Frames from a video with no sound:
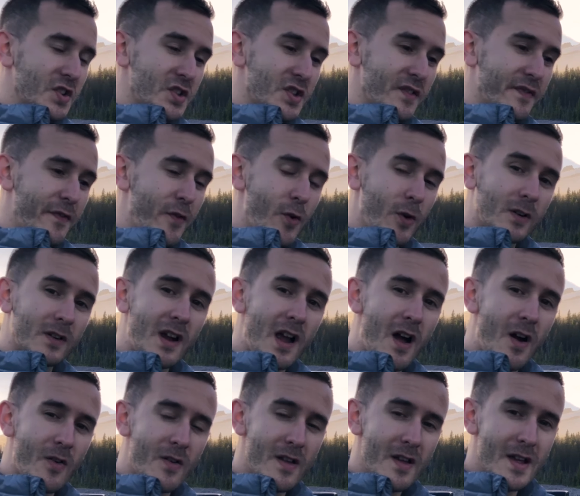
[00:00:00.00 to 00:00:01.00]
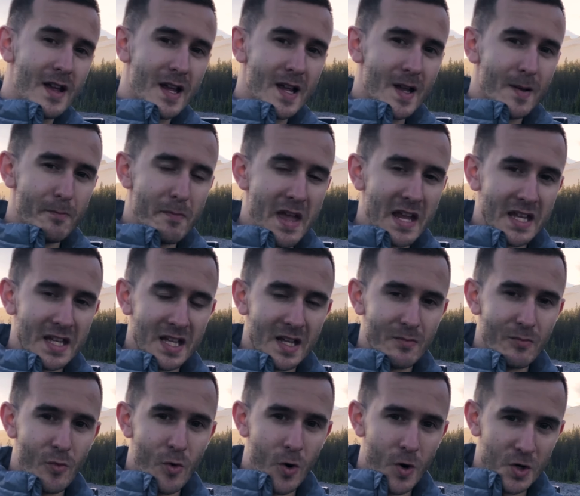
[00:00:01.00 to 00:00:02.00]
to the foreground, making it
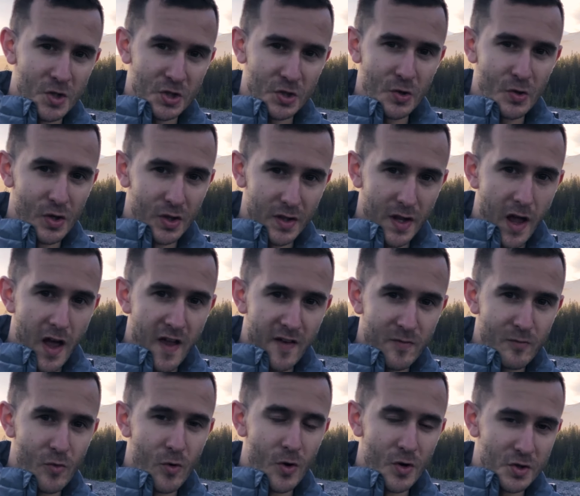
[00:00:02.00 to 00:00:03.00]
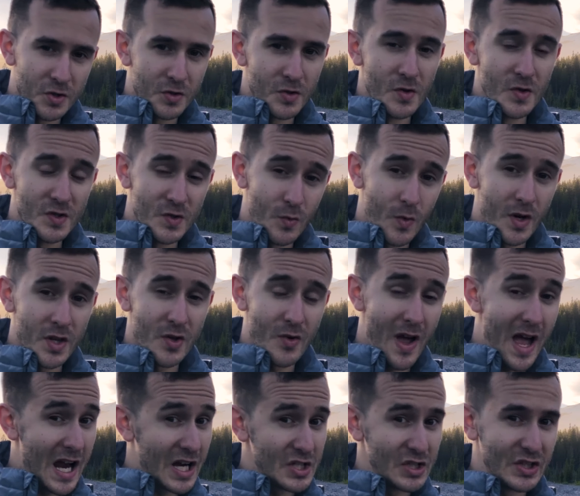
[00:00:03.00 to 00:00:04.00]
more true to life, more true to what you
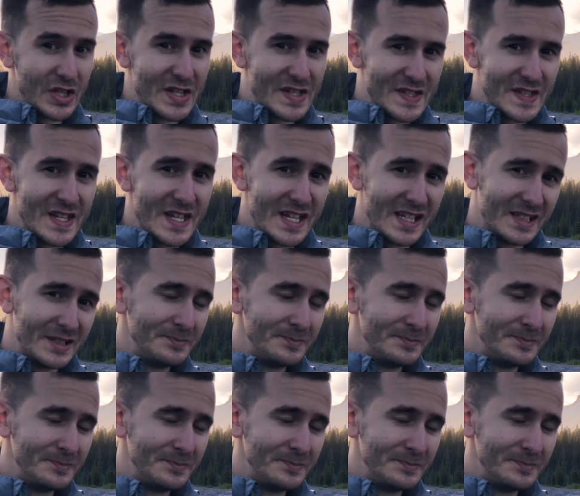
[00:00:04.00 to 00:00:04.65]
actually see.